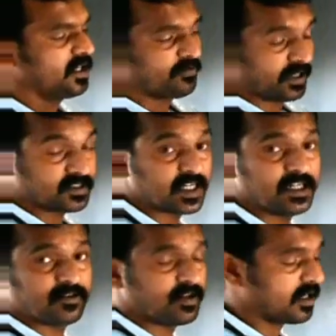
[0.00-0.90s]
Front side
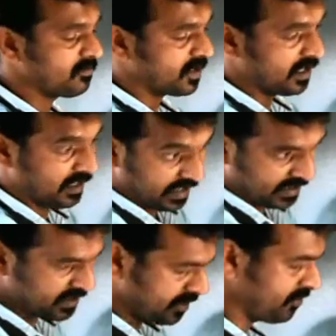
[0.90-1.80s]
it will come
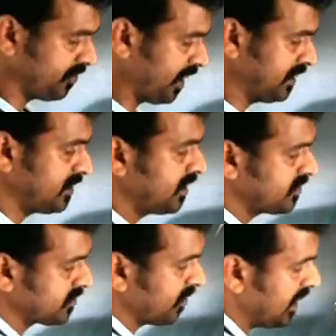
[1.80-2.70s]
length into height,
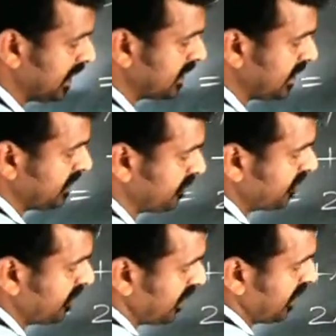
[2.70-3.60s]
so length
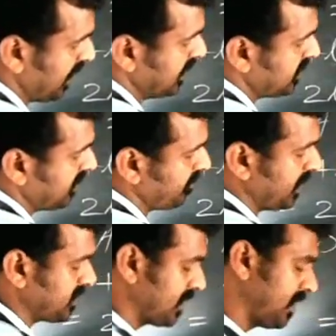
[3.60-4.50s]
into height,
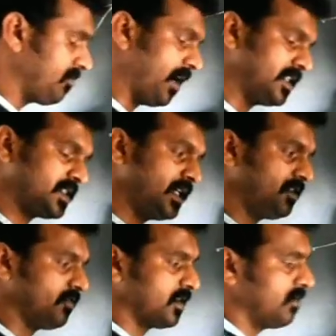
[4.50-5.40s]
plus back side it
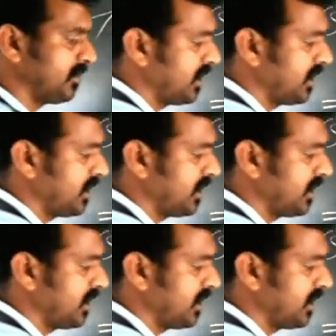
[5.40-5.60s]
will come